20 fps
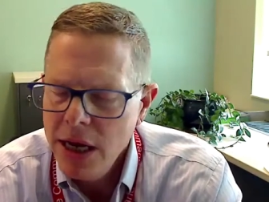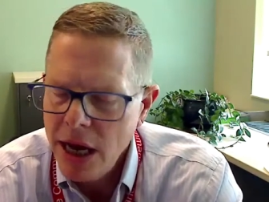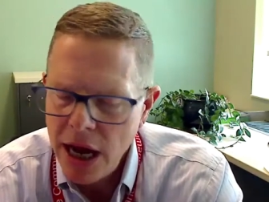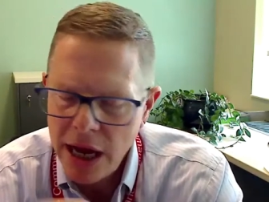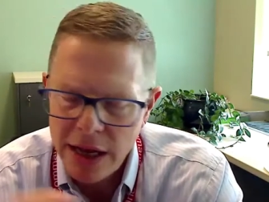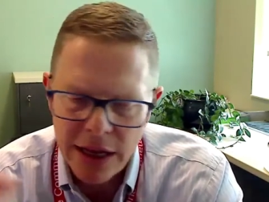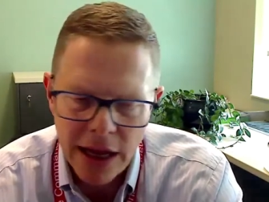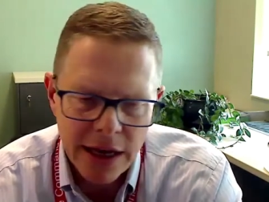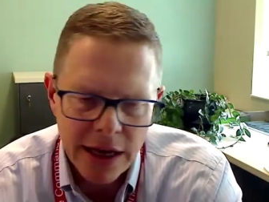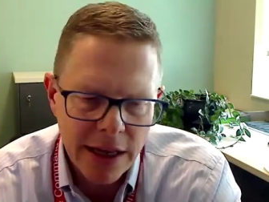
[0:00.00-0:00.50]

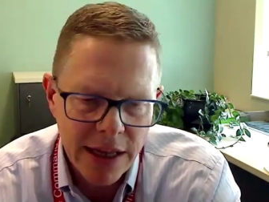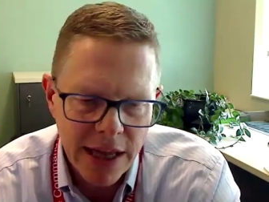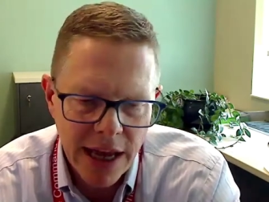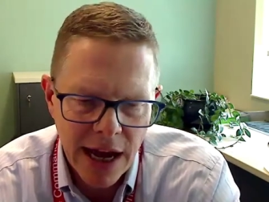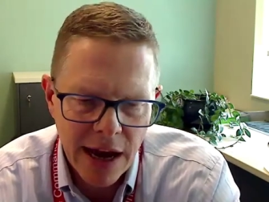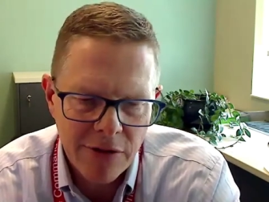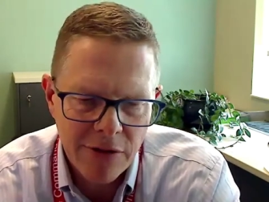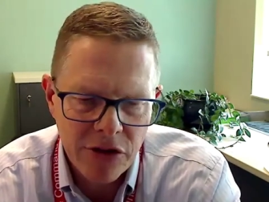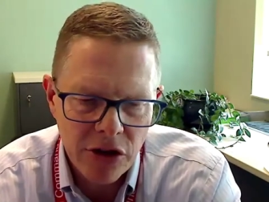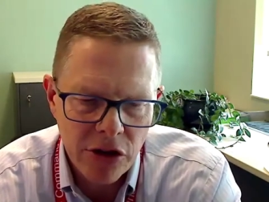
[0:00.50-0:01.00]
And then in the
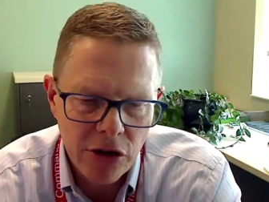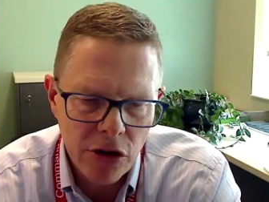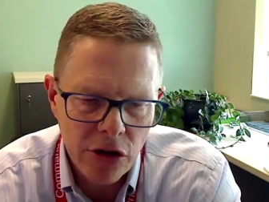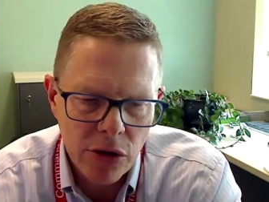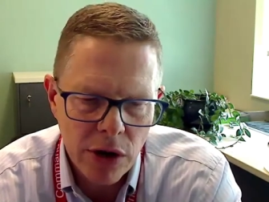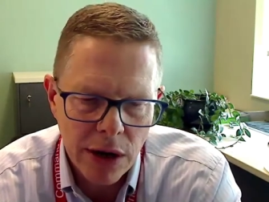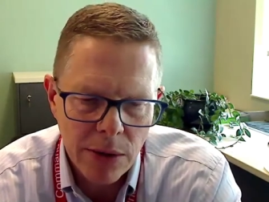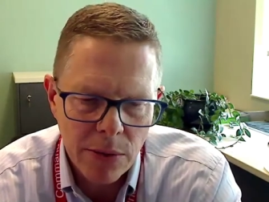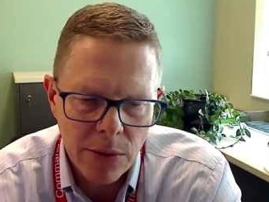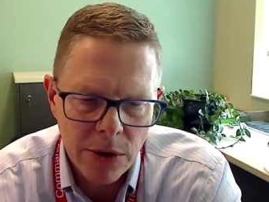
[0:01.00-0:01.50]
afternoon,
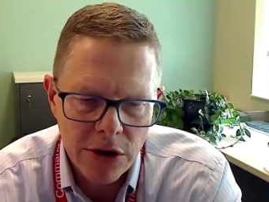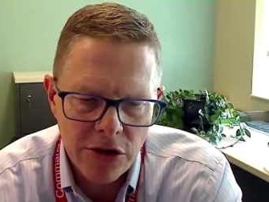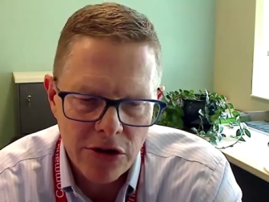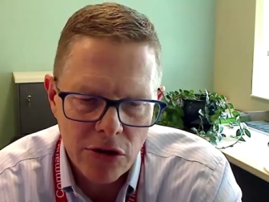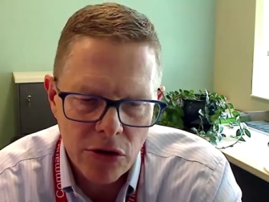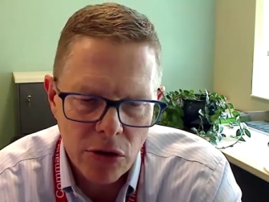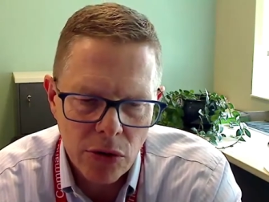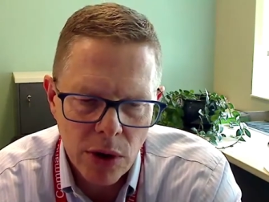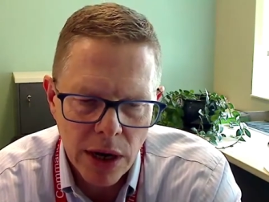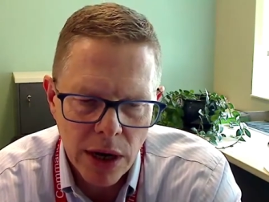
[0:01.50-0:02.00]
I would
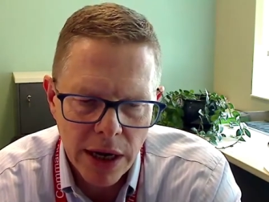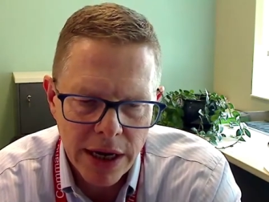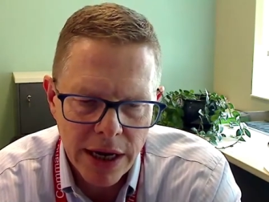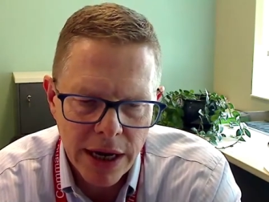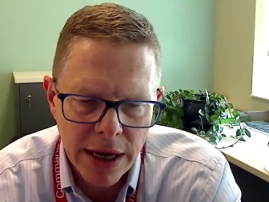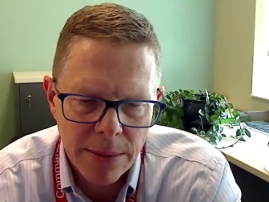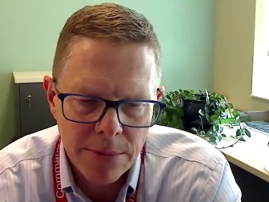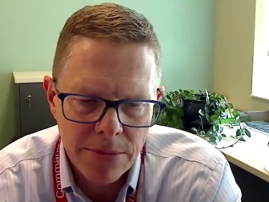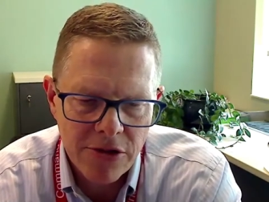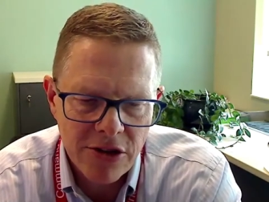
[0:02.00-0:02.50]
do uh,
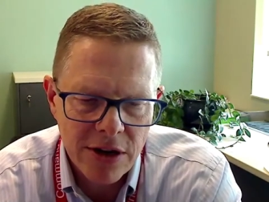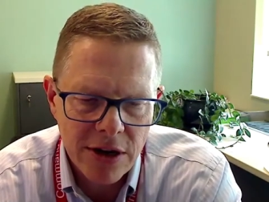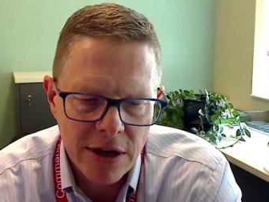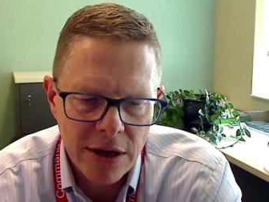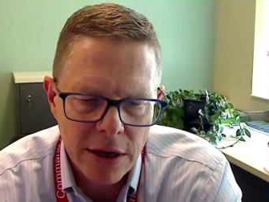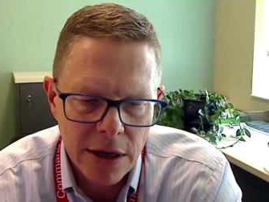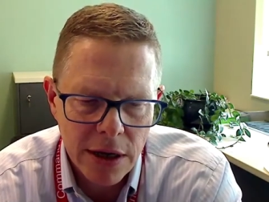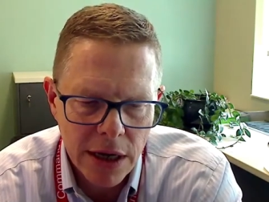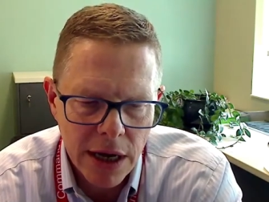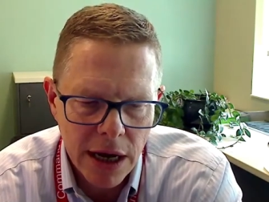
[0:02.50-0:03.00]

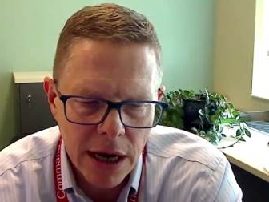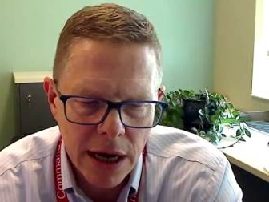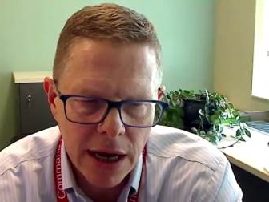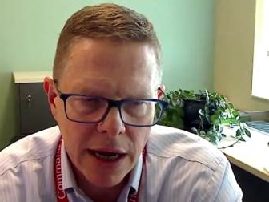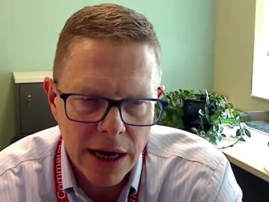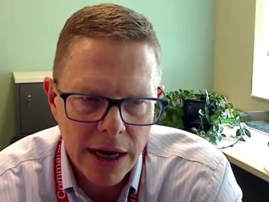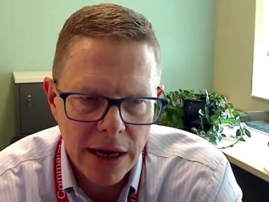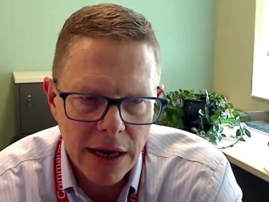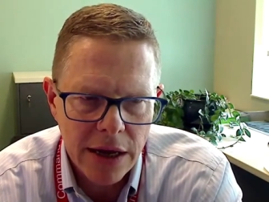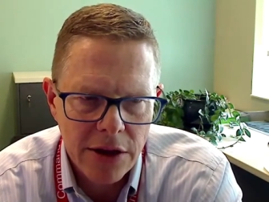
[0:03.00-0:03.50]
EMG uh,
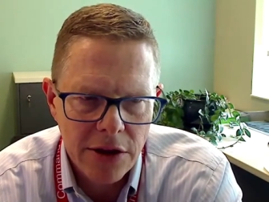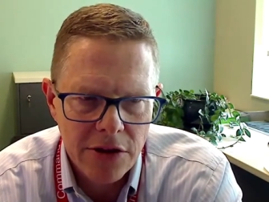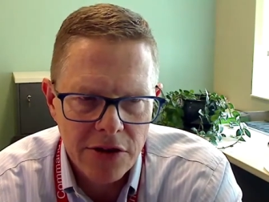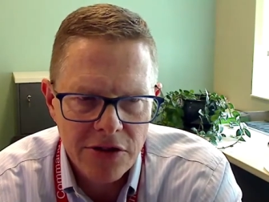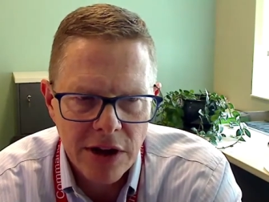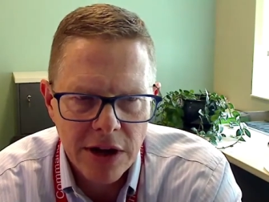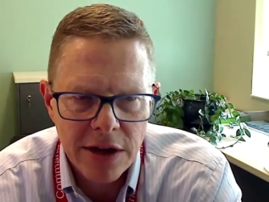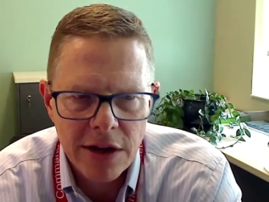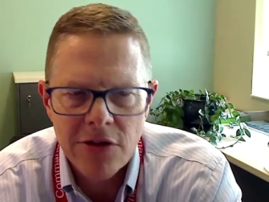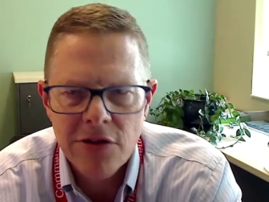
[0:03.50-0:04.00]

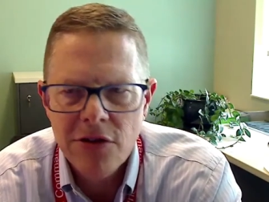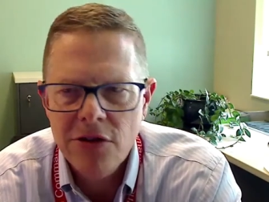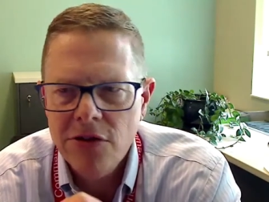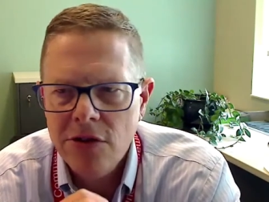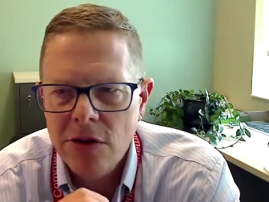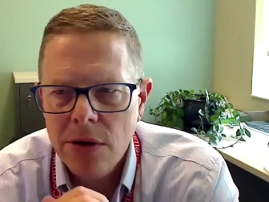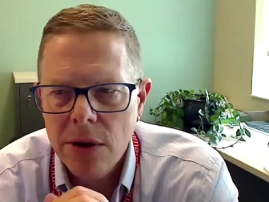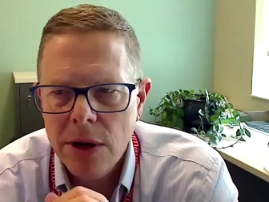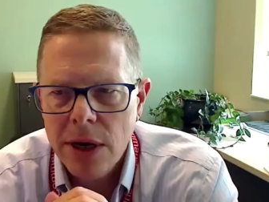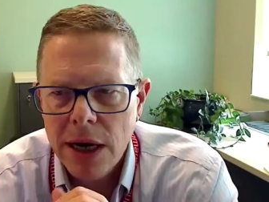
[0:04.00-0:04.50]
studies.
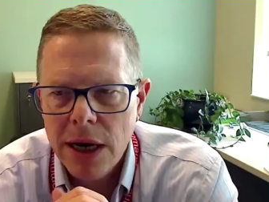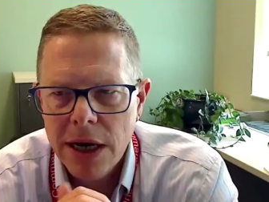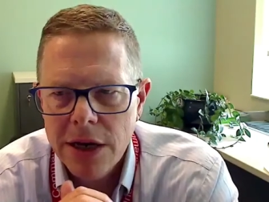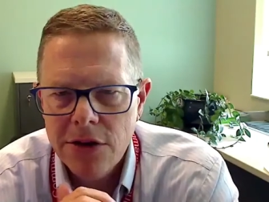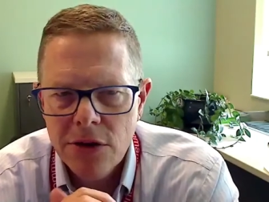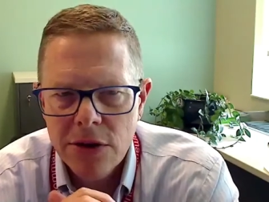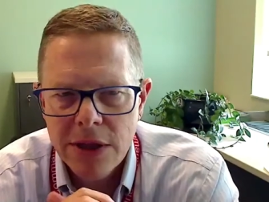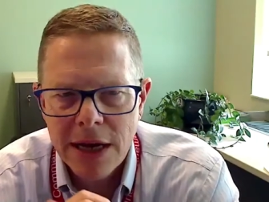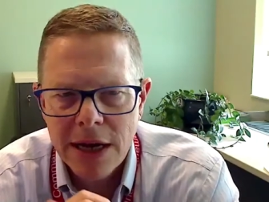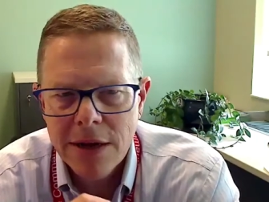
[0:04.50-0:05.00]
So uh, I
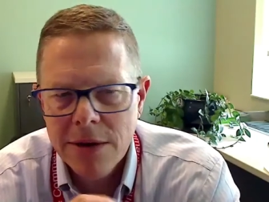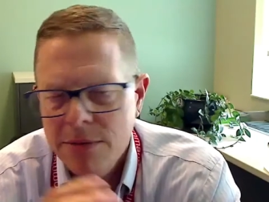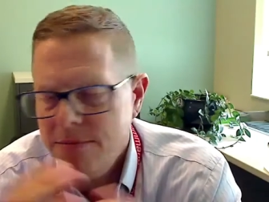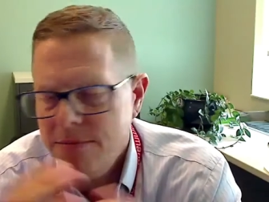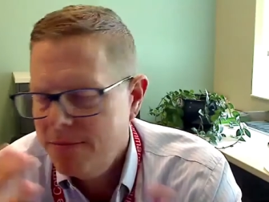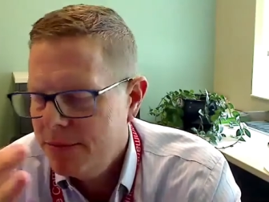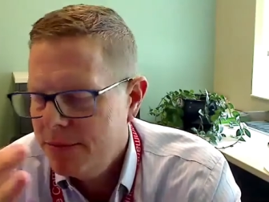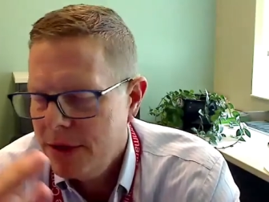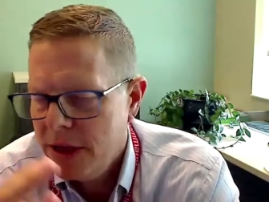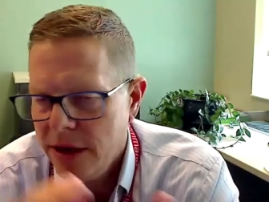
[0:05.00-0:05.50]
do that.
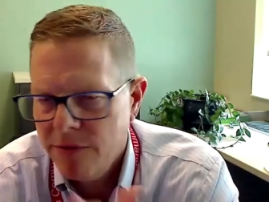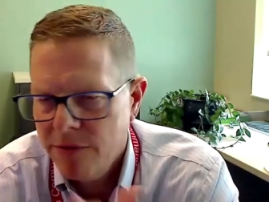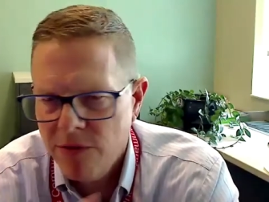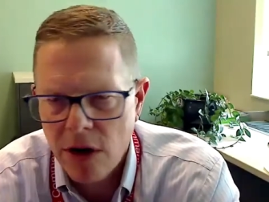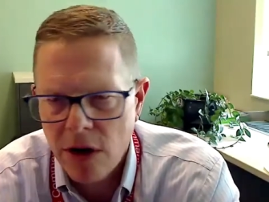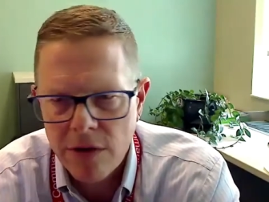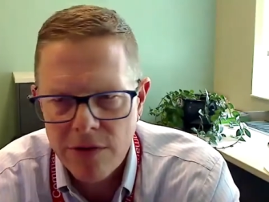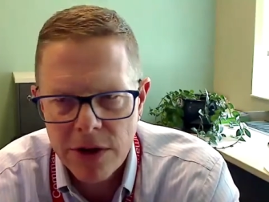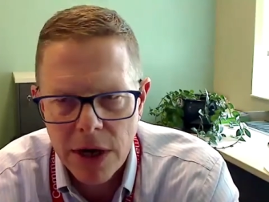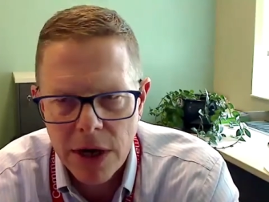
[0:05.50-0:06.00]
They
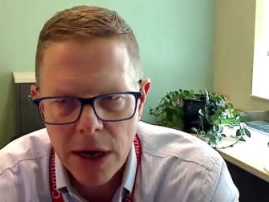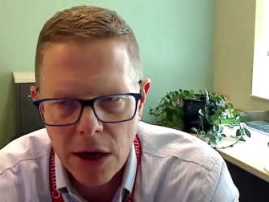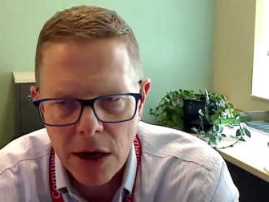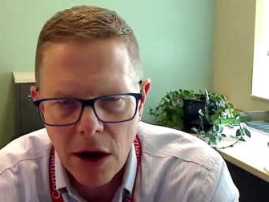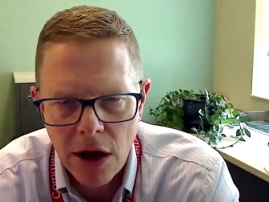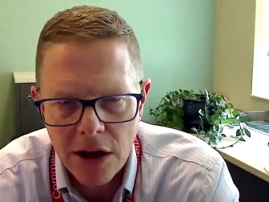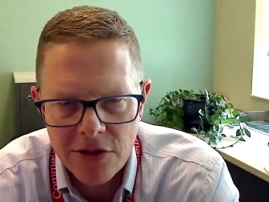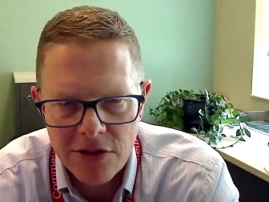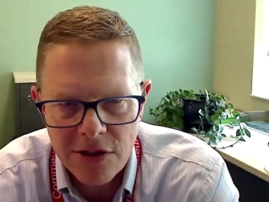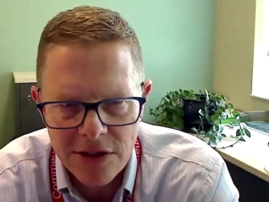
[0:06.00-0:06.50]
involve a, a
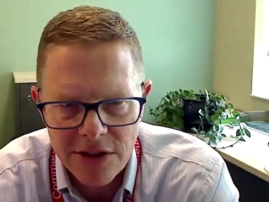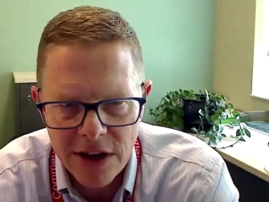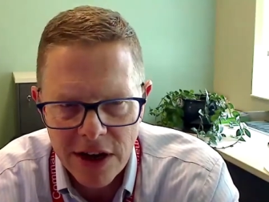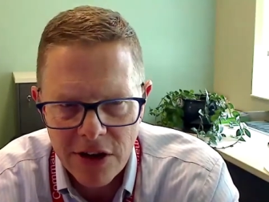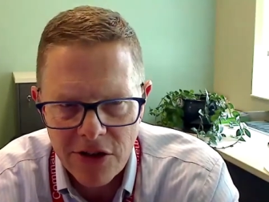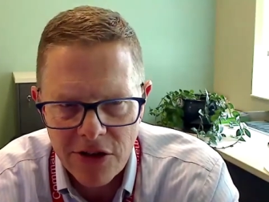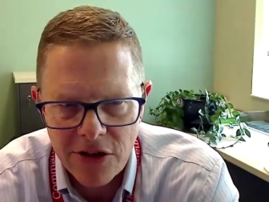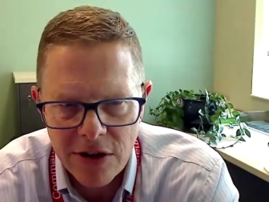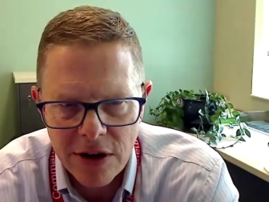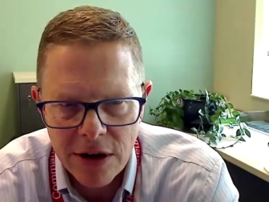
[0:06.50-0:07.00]

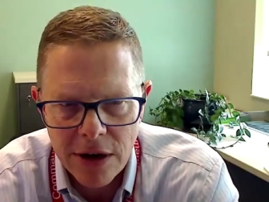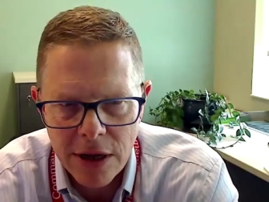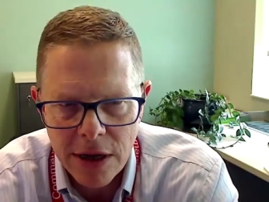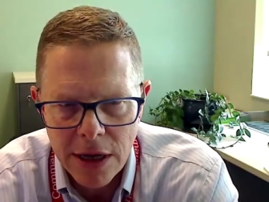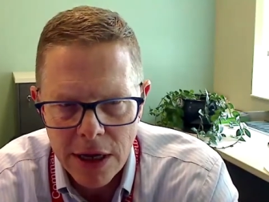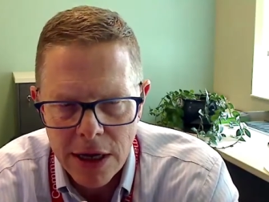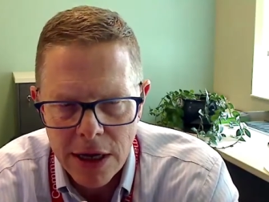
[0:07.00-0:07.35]
consultation